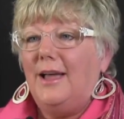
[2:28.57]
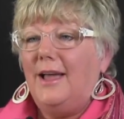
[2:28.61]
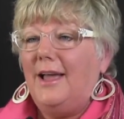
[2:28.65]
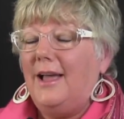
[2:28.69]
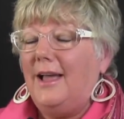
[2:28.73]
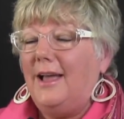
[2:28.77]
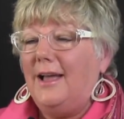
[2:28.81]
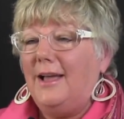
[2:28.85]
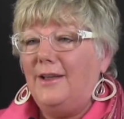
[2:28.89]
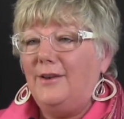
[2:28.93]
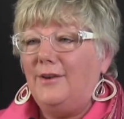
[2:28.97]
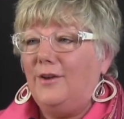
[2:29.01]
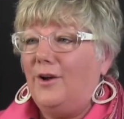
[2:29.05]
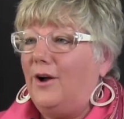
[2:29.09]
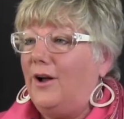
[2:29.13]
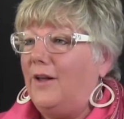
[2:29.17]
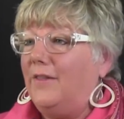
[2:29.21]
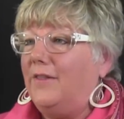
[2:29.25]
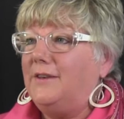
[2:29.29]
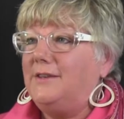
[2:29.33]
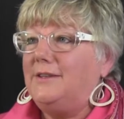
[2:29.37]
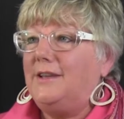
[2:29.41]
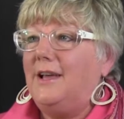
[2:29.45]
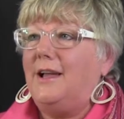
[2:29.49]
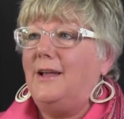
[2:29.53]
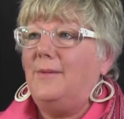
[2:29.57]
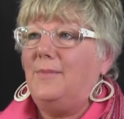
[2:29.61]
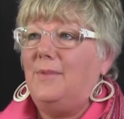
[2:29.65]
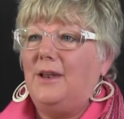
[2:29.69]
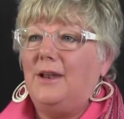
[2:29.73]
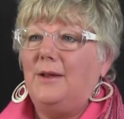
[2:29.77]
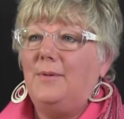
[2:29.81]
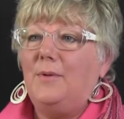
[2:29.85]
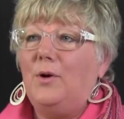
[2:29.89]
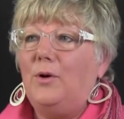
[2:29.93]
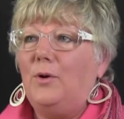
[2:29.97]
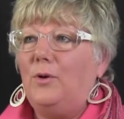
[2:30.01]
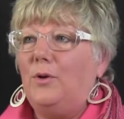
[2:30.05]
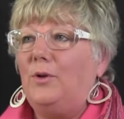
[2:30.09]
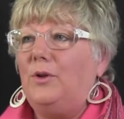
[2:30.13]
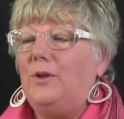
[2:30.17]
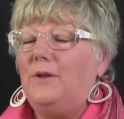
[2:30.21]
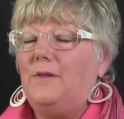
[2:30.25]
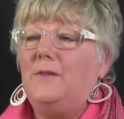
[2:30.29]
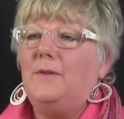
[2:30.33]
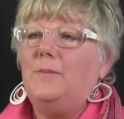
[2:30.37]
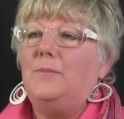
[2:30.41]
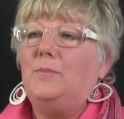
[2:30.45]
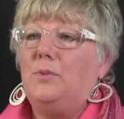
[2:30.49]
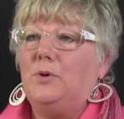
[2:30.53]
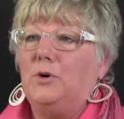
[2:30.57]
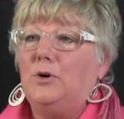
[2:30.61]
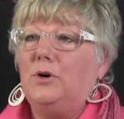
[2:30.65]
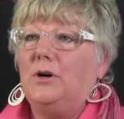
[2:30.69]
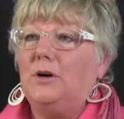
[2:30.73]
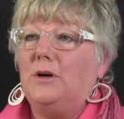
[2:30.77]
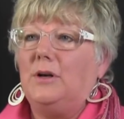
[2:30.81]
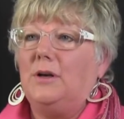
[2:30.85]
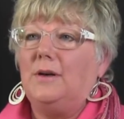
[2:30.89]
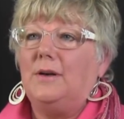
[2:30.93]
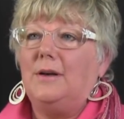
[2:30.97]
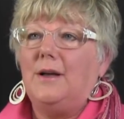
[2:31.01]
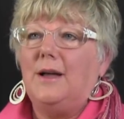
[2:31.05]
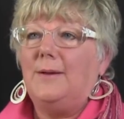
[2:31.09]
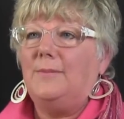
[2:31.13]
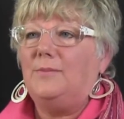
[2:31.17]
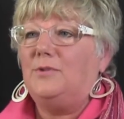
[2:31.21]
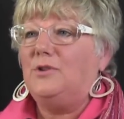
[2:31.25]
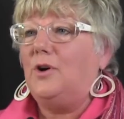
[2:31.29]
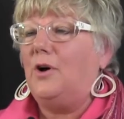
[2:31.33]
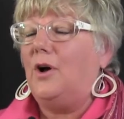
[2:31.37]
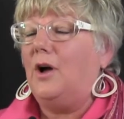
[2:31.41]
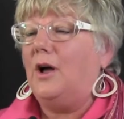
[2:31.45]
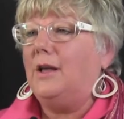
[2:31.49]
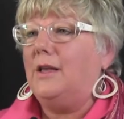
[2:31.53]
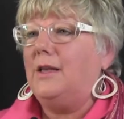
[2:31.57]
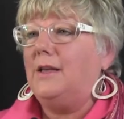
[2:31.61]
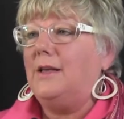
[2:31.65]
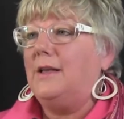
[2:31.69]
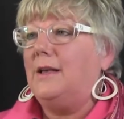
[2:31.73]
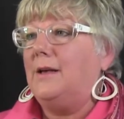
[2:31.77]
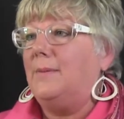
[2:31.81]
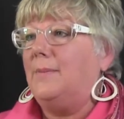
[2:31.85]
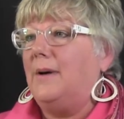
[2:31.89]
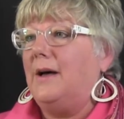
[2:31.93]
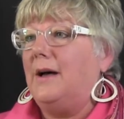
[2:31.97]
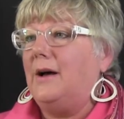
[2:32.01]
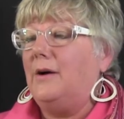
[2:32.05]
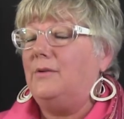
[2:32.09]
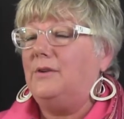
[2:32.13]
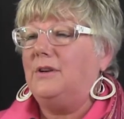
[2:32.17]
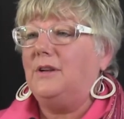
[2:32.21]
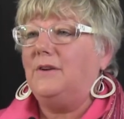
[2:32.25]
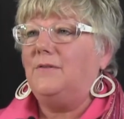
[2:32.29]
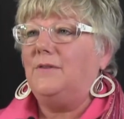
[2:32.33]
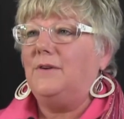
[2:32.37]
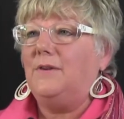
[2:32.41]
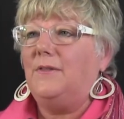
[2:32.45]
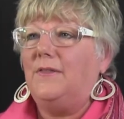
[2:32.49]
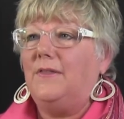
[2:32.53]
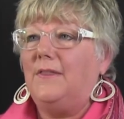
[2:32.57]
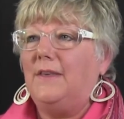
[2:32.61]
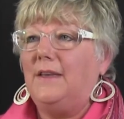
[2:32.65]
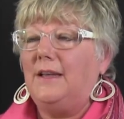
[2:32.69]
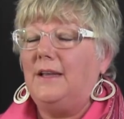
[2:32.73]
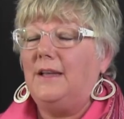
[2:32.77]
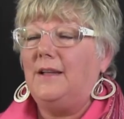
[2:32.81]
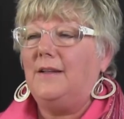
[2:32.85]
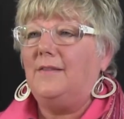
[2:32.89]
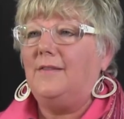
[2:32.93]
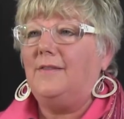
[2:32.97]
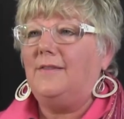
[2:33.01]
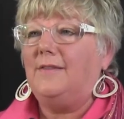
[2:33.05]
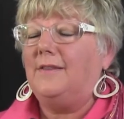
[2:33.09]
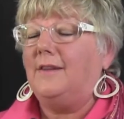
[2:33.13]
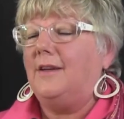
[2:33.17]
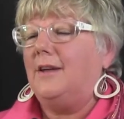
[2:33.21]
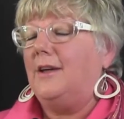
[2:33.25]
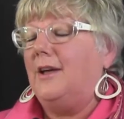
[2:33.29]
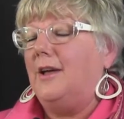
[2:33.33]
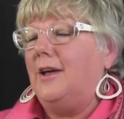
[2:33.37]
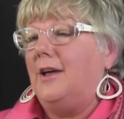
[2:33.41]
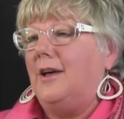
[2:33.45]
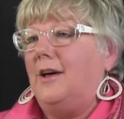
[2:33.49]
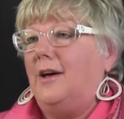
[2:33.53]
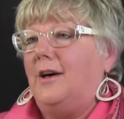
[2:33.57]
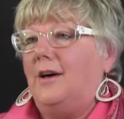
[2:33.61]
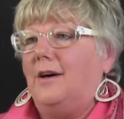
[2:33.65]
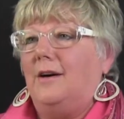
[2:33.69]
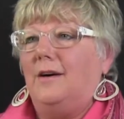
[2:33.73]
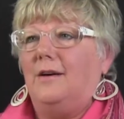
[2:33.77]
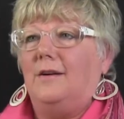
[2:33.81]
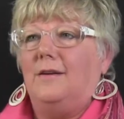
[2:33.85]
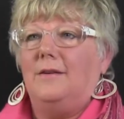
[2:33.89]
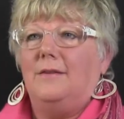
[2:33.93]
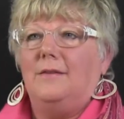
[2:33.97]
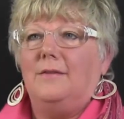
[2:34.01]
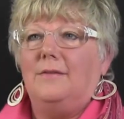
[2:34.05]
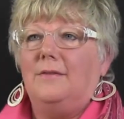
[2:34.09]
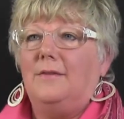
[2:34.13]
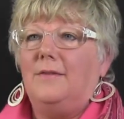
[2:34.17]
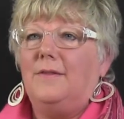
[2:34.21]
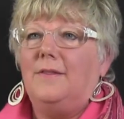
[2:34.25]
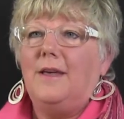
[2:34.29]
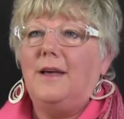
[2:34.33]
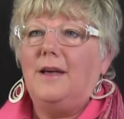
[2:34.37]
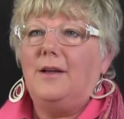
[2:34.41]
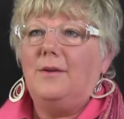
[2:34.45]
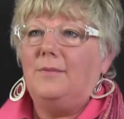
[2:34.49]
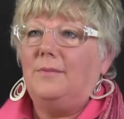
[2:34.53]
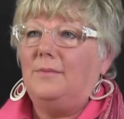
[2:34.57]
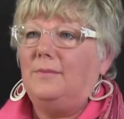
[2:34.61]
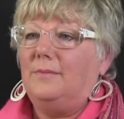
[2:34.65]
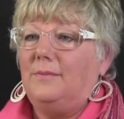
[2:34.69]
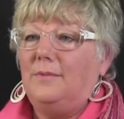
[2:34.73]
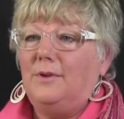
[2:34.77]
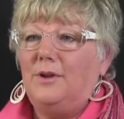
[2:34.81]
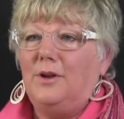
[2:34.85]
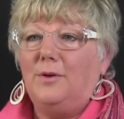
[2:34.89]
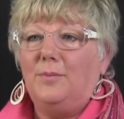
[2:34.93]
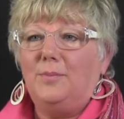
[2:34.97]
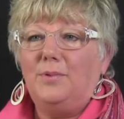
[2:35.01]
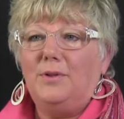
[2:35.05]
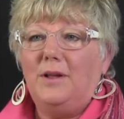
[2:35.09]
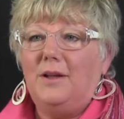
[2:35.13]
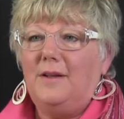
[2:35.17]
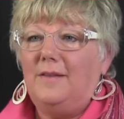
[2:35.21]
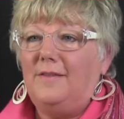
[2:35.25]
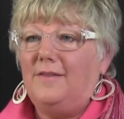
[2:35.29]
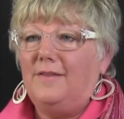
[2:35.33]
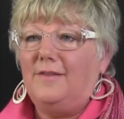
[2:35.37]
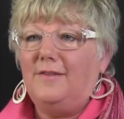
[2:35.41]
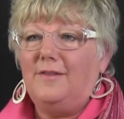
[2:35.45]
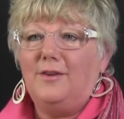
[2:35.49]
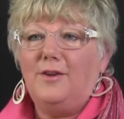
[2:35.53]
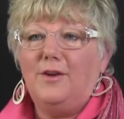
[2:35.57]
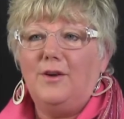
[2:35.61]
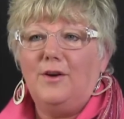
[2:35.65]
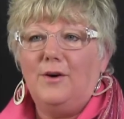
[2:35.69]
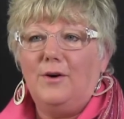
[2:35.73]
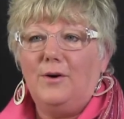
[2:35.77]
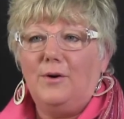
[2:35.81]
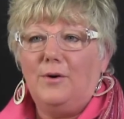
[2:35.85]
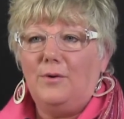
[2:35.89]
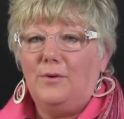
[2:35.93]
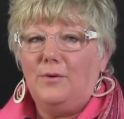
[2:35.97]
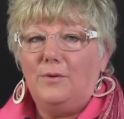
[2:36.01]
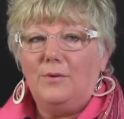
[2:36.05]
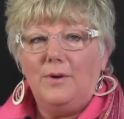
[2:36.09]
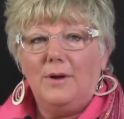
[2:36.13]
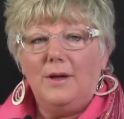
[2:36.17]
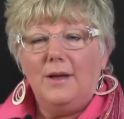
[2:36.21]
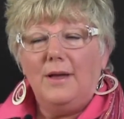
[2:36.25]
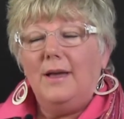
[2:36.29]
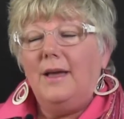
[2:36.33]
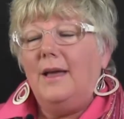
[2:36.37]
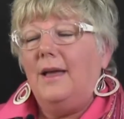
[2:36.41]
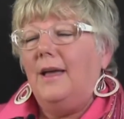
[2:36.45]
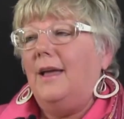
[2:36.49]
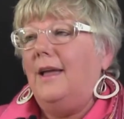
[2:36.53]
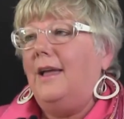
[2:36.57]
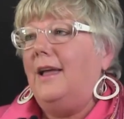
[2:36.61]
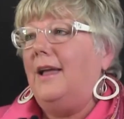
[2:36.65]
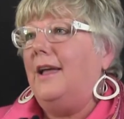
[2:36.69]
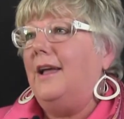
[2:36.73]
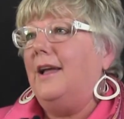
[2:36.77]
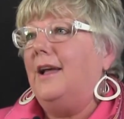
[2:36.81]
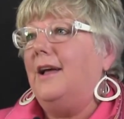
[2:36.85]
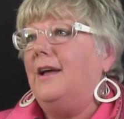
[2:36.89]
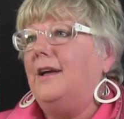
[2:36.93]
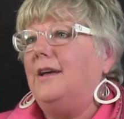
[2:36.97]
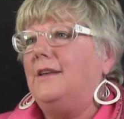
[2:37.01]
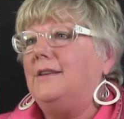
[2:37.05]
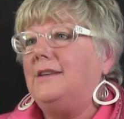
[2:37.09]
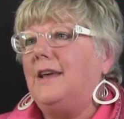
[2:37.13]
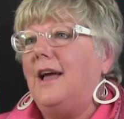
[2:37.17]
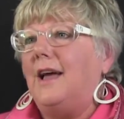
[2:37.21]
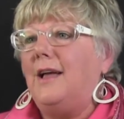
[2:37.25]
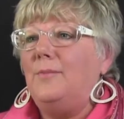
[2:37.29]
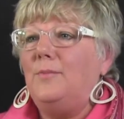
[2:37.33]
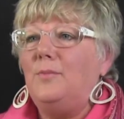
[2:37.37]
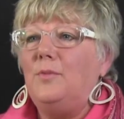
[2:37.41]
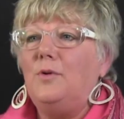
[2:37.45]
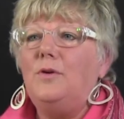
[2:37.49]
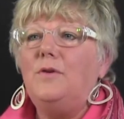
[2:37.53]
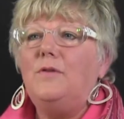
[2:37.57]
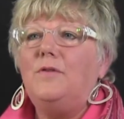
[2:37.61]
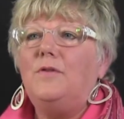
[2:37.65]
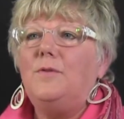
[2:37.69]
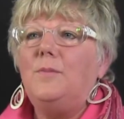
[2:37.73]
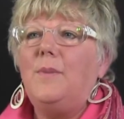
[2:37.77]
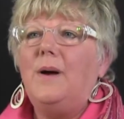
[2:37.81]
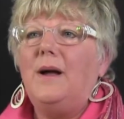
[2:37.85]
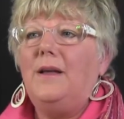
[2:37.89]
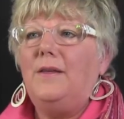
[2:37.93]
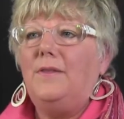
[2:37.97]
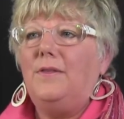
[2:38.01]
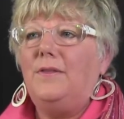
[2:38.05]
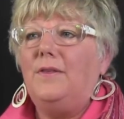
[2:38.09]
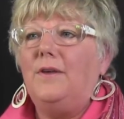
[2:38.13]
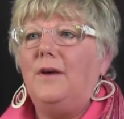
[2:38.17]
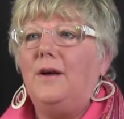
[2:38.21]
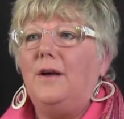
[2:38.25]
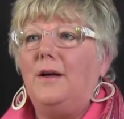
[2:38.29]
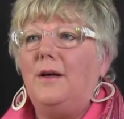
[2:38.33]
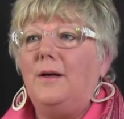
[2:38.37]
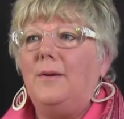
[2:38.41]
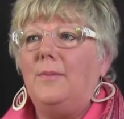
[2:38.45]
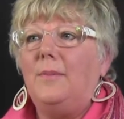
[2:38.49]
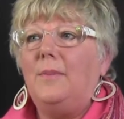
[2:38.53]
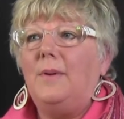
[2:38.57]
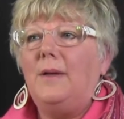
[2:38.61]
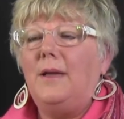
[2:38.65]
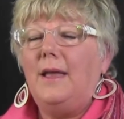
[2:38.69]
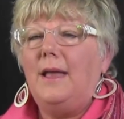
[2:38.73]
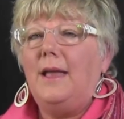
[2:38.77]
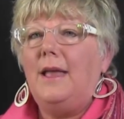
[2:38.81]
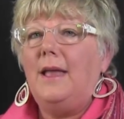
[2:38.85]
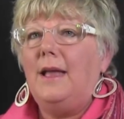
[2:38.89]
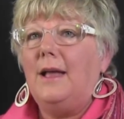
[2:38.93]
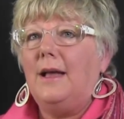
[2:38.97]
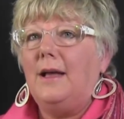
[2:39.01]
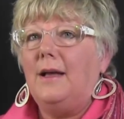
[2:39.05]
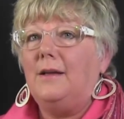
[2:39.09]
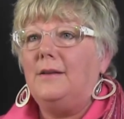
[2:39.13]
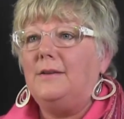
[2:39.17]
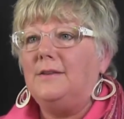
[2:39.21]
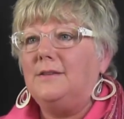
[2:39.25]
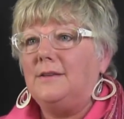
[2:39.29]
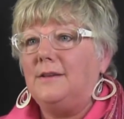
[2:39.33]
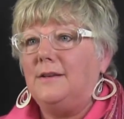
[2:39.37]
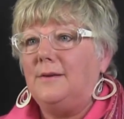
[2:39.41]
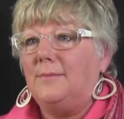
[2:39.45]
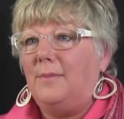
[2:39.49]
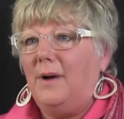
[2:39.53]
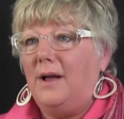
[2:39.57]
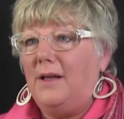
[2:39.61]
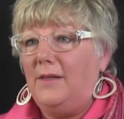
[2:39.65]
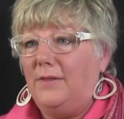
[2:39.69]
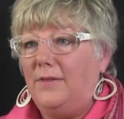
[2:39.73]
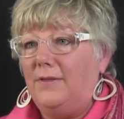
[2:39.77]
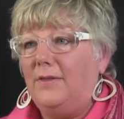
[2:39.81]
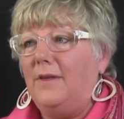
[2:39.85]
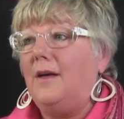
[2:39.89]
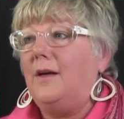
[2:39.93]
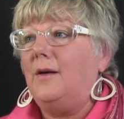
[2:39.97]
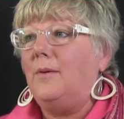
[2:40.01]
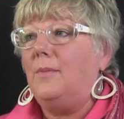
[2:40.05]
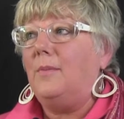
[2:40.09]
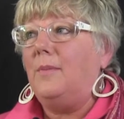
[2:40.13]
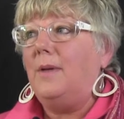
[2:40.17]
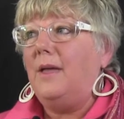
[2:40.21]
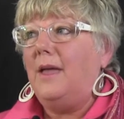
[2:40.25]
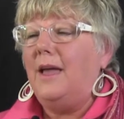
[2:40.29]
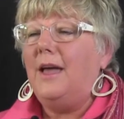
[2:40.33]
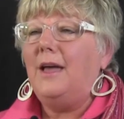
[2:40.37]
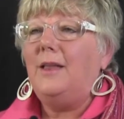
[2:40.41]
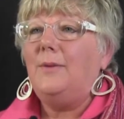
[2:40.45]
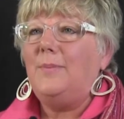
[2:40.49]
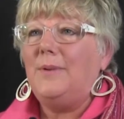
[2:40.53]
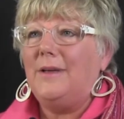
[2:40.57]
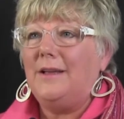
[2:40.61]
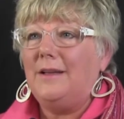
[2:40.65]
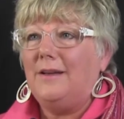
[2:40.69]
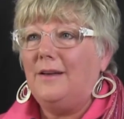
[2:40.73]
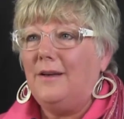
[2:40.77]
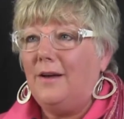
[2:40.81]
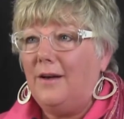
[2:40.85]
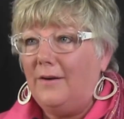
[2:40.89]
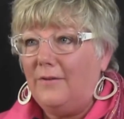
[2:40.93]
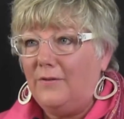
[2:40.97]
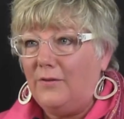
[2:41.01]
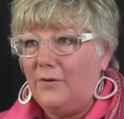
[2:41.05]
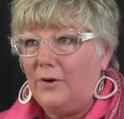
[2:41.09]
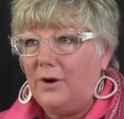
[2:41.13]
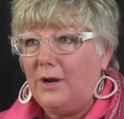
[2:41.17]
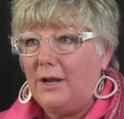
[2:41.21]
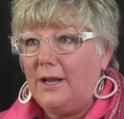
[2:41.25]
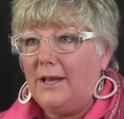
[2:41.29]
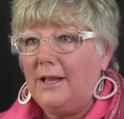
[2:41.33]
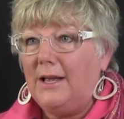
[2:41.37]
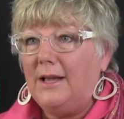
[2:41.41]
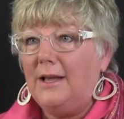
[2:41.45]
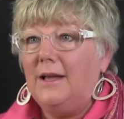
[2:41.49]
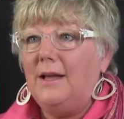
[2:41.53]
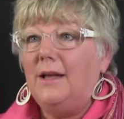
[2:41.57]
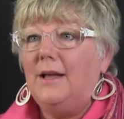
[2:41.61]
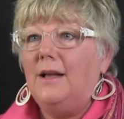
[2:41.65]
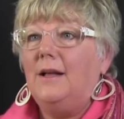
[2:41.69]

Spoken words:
And all the time that I'm holding the book, I'm talking about different things places to go. And I moved my thumb, and my thumb had been covering